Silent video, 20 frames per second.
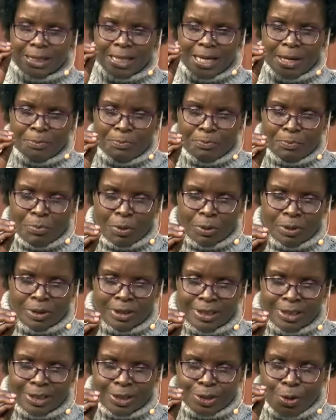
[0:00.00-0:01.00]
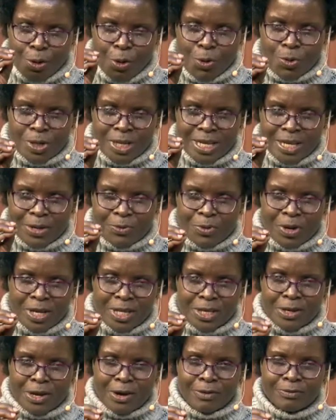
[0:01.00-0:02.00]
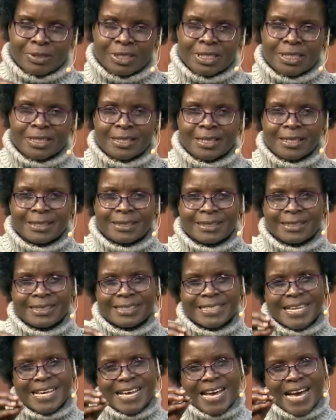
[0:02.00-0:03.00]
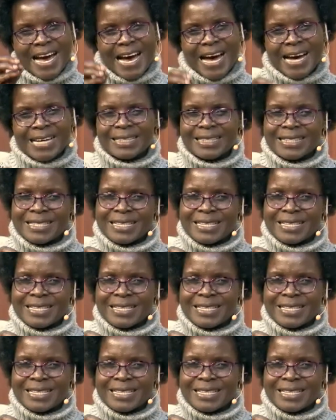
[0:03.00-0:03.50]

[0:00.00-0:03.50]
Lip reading: important only when you have Jesus at